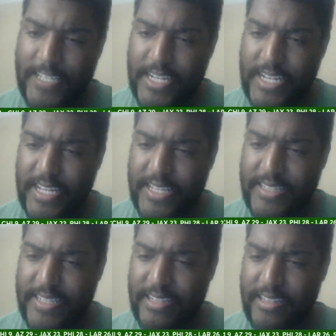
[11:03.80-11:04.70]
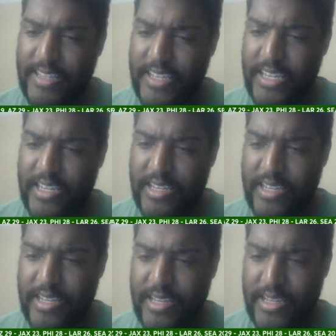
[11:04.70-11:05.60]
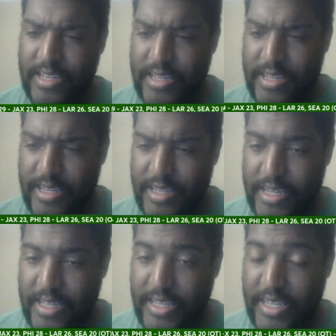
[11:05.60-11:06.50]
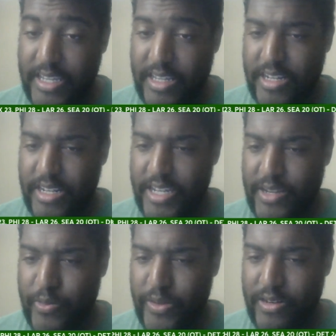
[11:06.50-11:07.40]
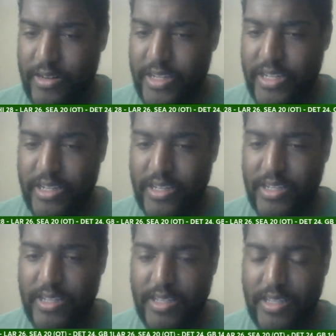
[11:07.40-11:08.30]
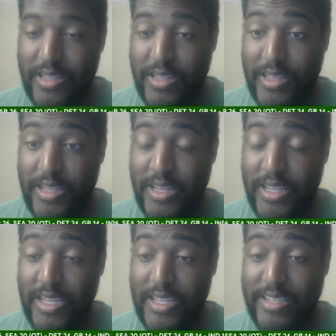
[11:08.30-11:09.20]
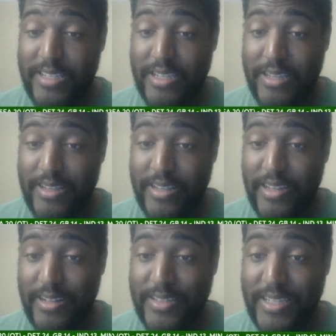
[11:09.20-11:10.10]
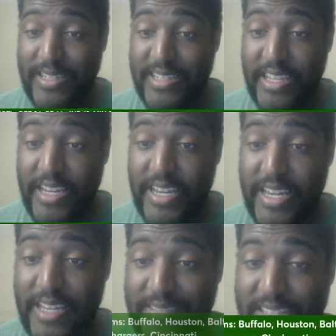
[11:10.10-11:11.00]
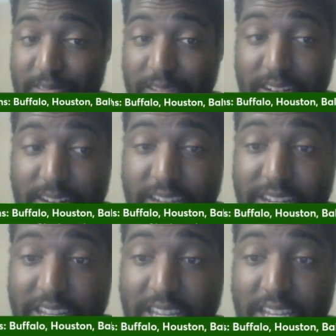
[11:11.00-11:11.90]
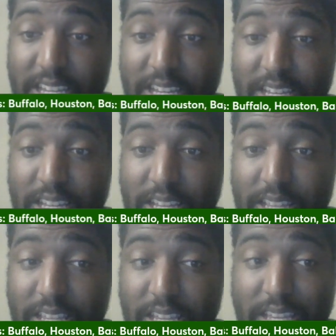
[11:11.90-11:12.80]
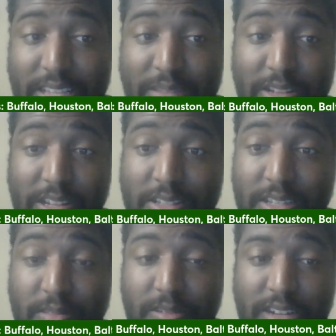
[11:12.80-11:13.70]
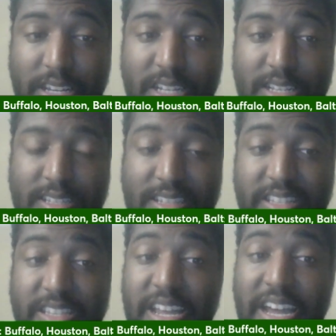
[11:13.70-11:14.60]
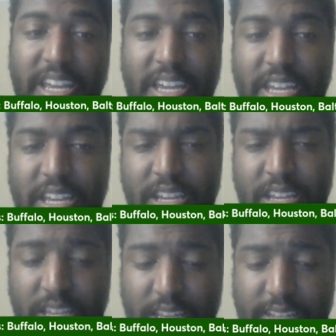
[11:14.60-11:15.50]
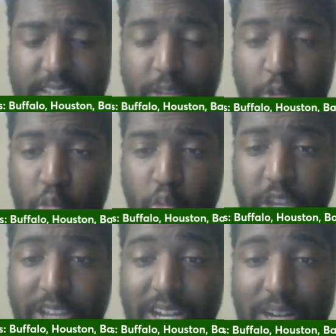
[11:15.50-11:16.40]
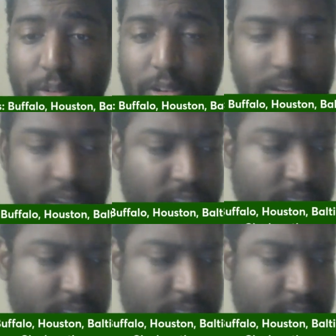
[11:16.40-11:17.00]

I still think at the end of the day, we are getting these playoff teams in the AFC. We are getting these playoff teams. We are getting Cincinnati. Yes, they will recover at,